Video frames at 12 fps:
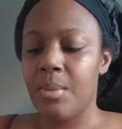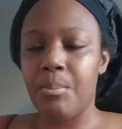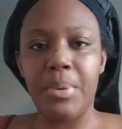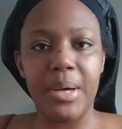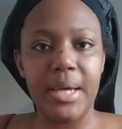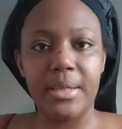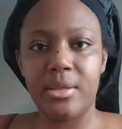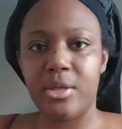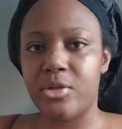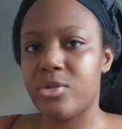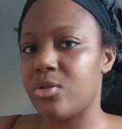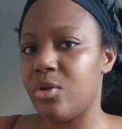but
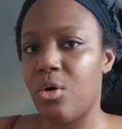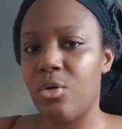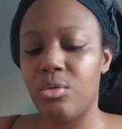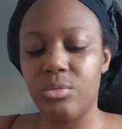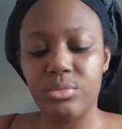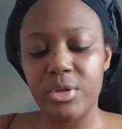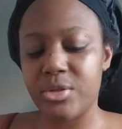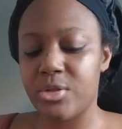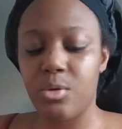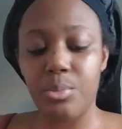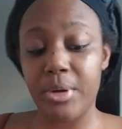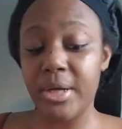there's no
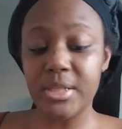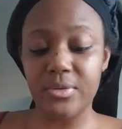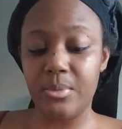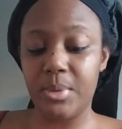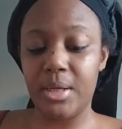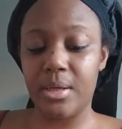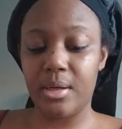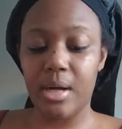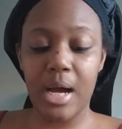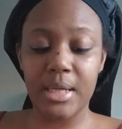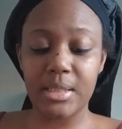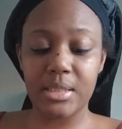breaks from here.
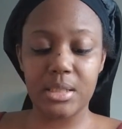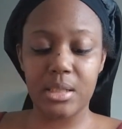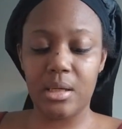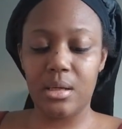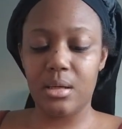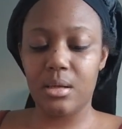Honestly,